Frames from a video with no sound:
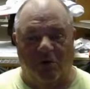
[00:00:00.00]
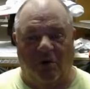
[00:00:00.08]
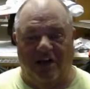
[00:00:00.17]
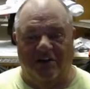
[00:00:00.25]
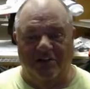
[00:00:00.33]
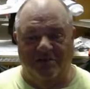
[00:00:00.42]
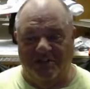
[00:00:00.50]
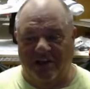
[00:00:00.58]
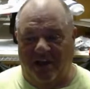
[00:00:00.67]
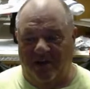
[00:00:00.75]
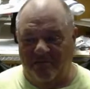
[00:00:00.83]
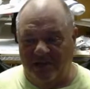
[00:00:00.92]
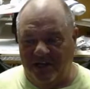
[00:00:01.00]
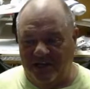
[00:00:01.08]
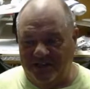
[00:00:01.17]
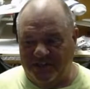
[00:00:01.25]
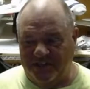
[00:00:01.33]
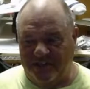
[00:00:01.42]
wires, but not
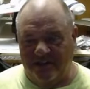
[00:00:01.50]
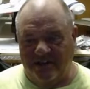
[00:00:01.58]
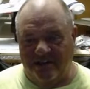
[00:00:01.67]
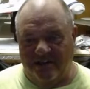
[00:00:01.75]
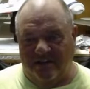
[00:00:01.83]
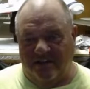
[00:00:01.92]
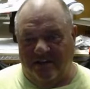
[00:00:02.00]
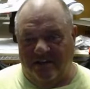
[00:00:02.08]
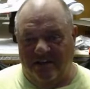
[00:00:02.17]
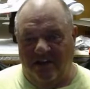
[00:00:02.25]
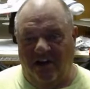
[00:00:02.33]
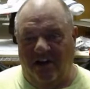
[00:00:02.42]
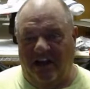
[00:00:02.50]
much. When